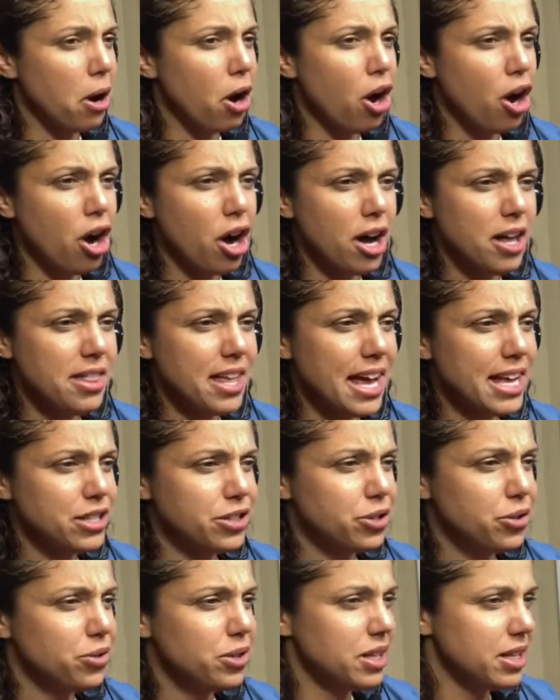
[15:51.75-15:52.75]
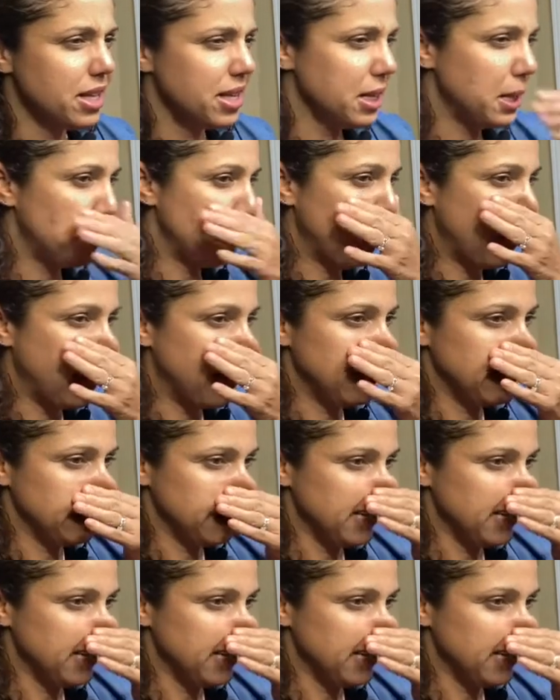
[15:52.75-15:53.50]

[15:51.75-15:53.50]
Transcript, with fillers: all that tuna that they bought.